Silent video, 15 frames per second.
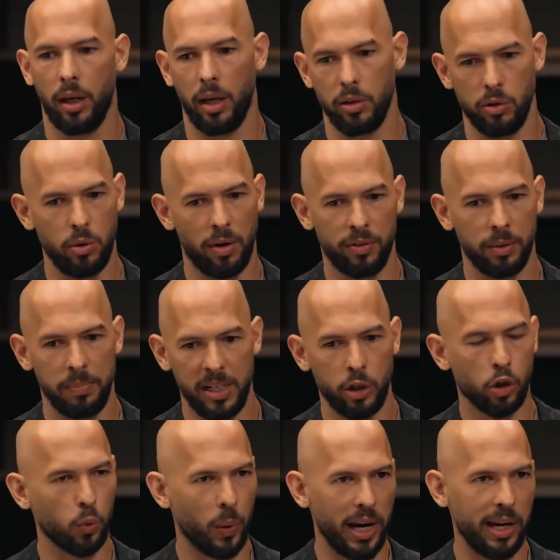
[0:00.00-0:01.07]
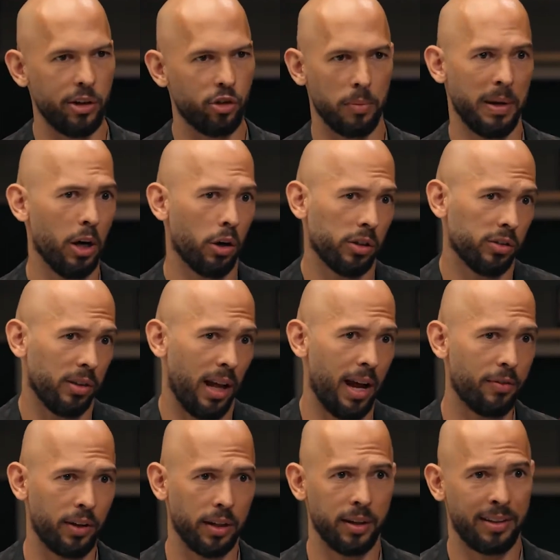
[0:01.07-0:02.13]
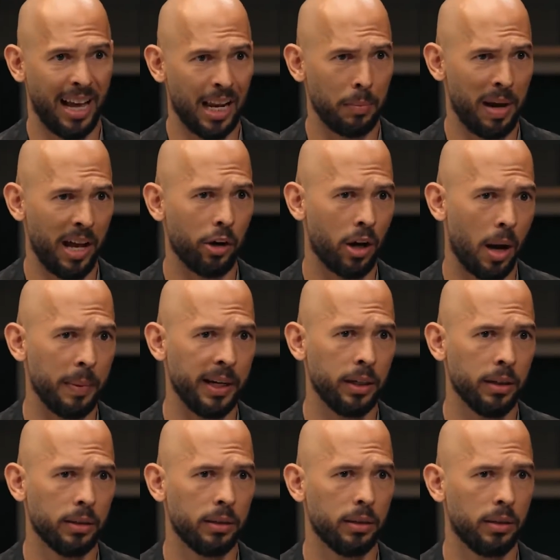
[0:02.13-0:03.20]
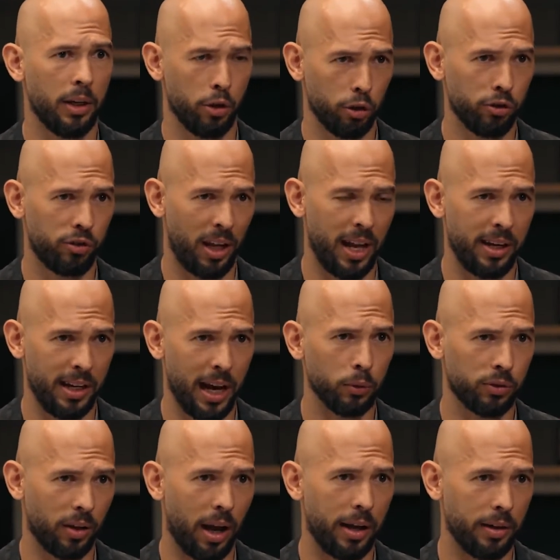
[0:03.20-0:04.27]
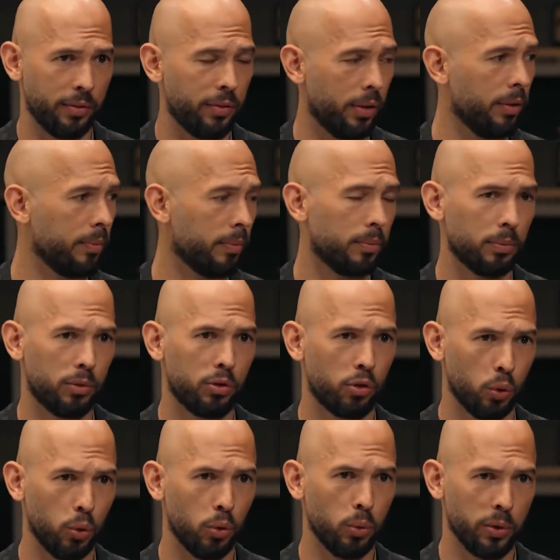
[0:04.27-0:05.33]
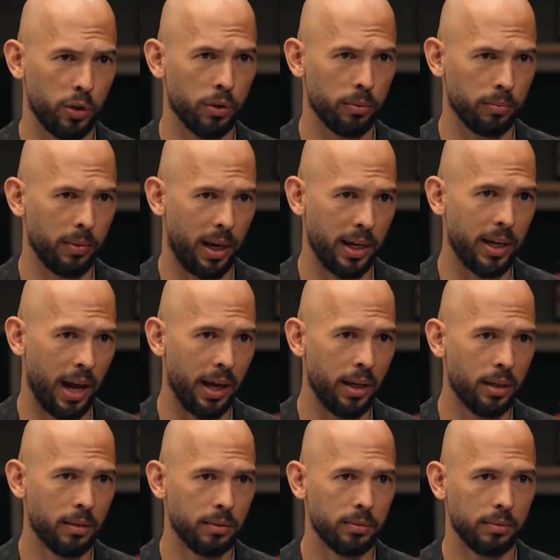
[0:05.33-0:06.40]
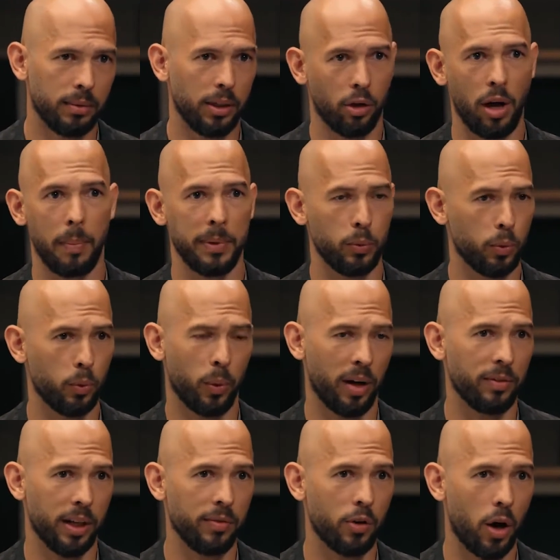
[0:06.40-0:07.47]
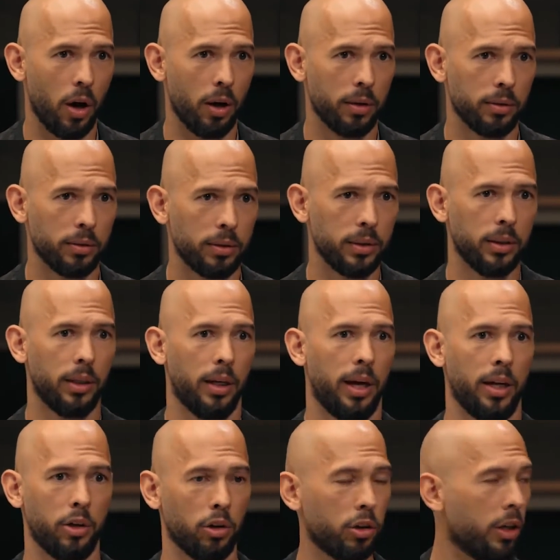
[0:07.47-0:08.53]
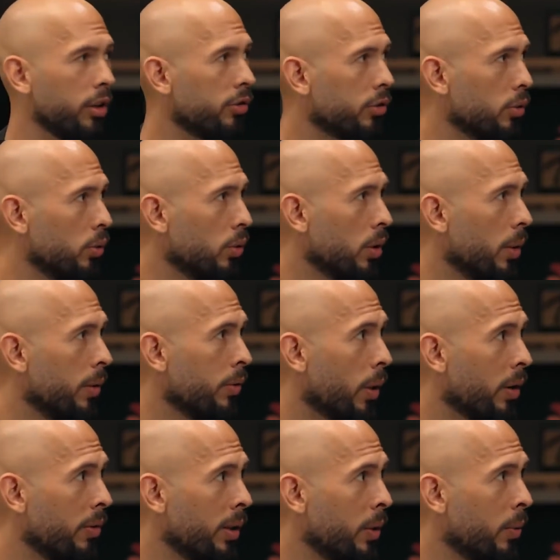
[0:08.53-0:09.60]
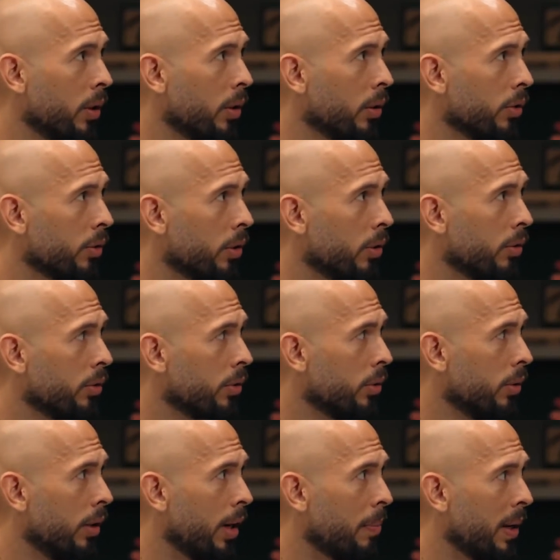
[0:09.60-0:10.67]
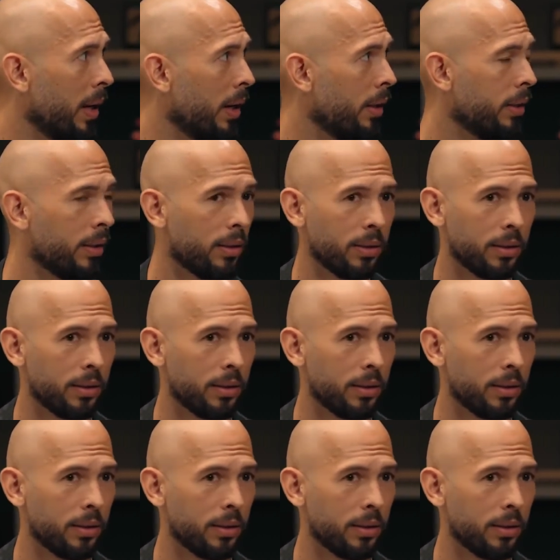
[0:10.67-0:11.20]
and you have a meager wage, and America's left, and the Taliban are coming, and you're standing outside of the school with your AK, and they're coming with whatever they've got. And you're looking at the school going, do I really want girls to go to school that bad?